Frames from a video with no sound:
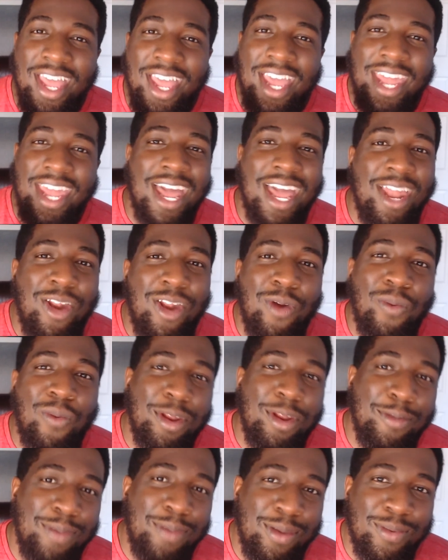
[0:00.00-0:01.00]
and I don't
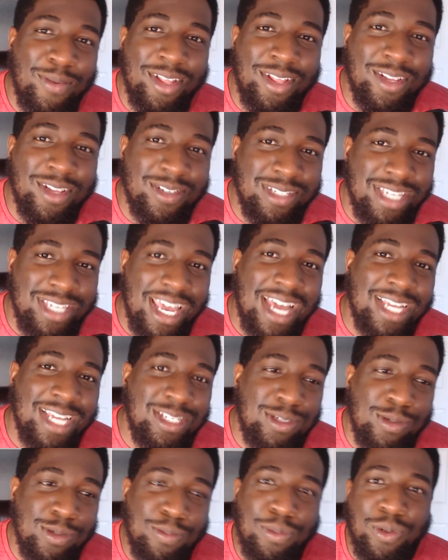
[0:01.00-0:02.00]
want to be one of those guys
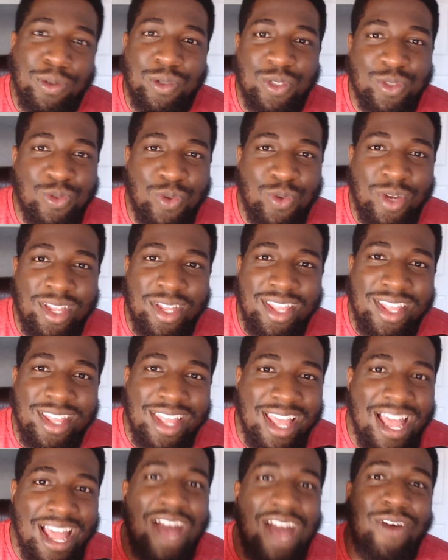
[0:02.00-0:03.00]
who pulls one
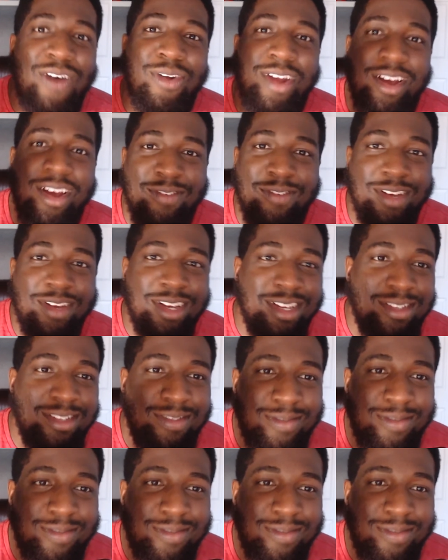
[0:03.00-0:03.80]
out of a